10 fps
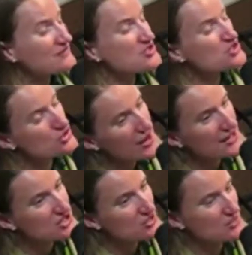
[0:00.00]
to
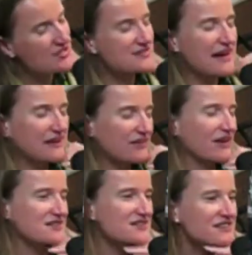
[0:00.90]
stretch towards a static
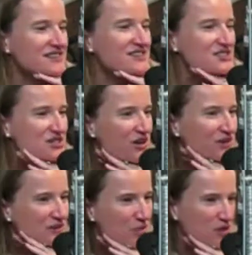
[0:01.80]
light.
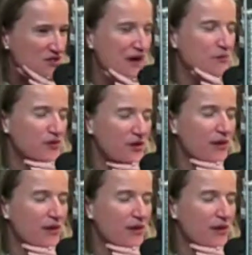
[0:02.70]
So it works out pretty